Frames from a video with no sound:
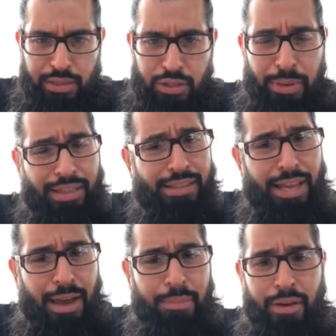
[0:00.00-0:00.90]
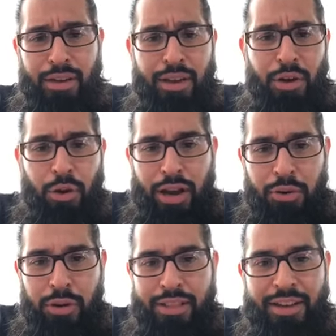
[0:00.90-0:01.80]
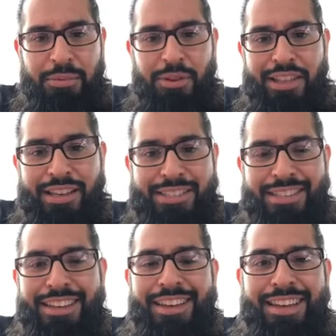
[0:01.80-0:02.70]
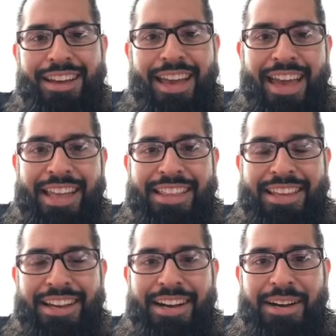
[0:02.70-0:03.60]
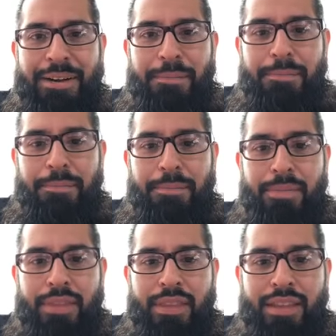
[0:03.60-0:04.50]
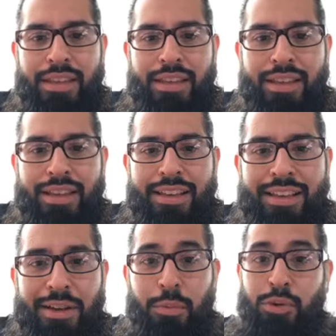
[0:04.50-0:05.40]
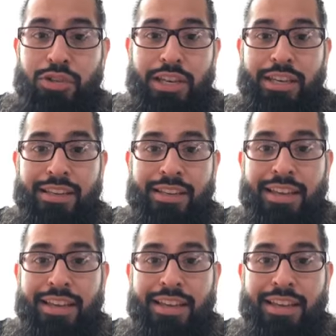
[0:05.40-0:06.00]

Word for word: to make this happen. Hola Julita, ¿cómo estás? And um, we'll see.